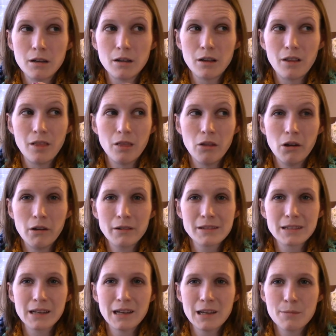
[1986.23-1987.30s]
a long
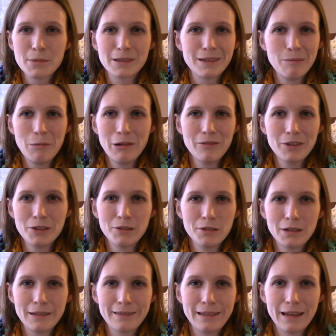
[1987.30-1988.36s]
time, and I'm not very good
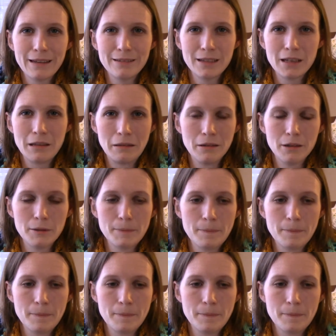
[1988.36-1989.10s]
at that either.